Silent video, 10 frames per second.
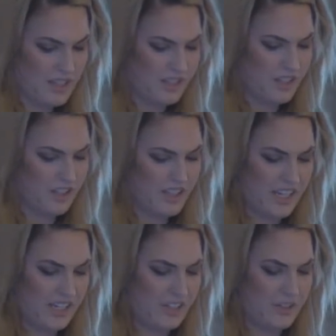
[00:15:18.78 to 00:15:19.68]
started
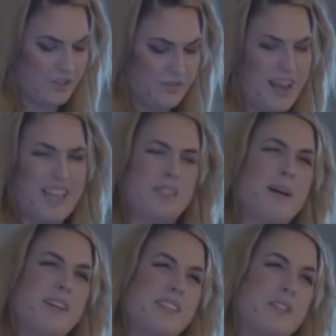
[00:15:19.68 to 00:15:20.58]
looking into facts
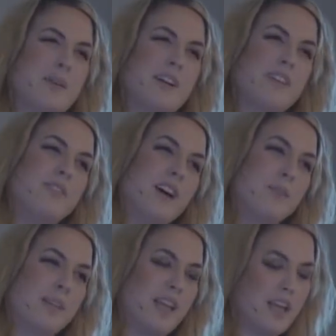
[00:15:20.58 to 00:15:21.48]
about disappearing
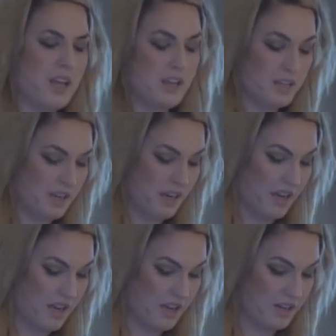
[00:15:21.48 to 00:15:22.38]
farmland
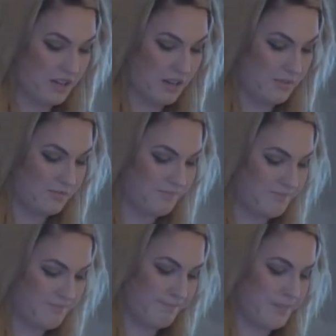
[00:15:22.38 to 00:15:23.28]
and um,
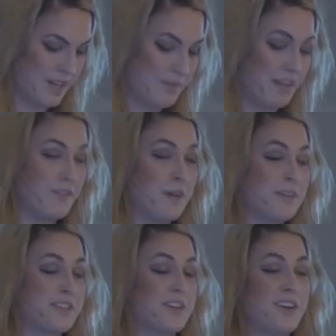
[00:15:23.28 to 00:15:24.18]
how many
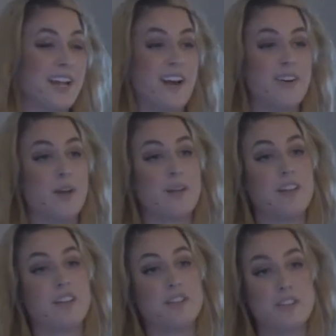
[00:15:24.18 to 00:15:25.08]
farmers there are now and how many
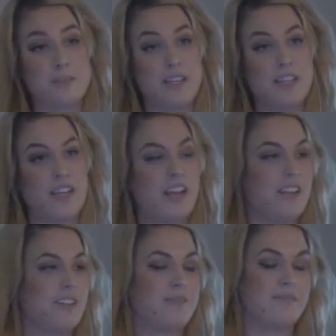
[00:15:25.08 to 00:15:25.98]
there used to be and
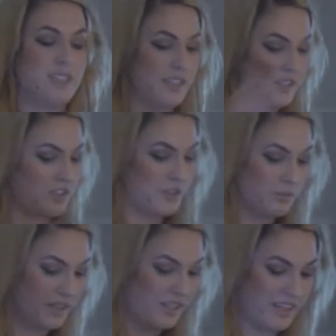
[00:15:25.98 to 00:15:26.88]
just
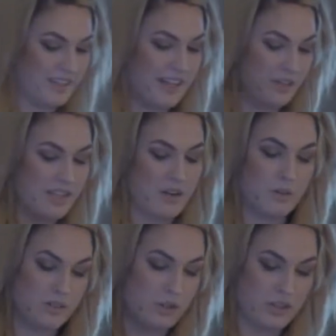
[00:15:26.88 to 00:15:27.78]
really in that, that
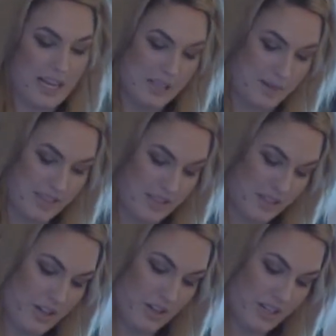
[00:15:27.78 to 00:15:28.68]
whole social aspect I
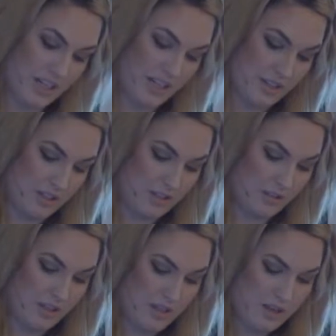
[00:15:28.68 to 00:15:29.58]
started looking into.
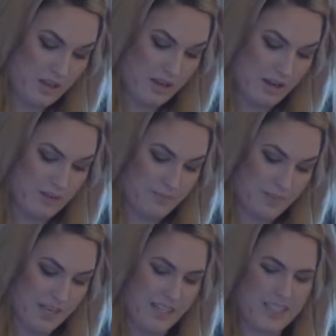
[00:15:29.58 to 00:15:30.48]
Um,
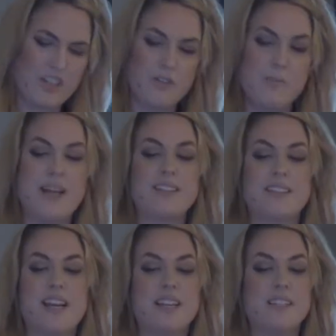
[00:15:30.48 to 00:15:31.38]
and I started
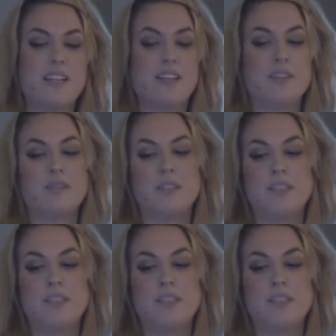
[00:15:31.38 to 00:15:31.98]
romanticizing